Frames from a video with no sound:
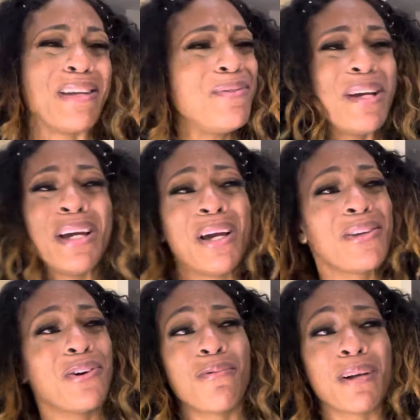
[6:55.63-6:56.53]
You,
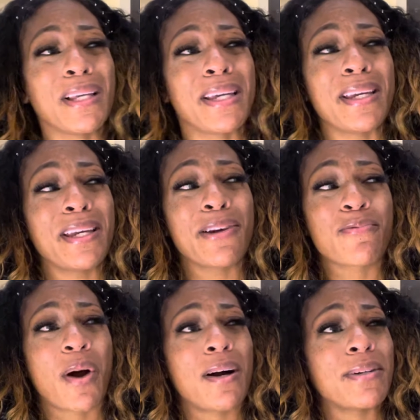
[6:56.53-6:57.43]
you really can get
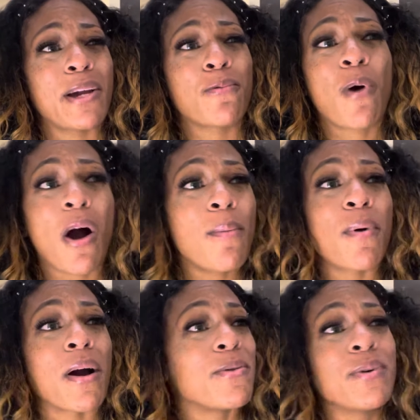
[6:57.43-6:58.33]
robbed at Walmart.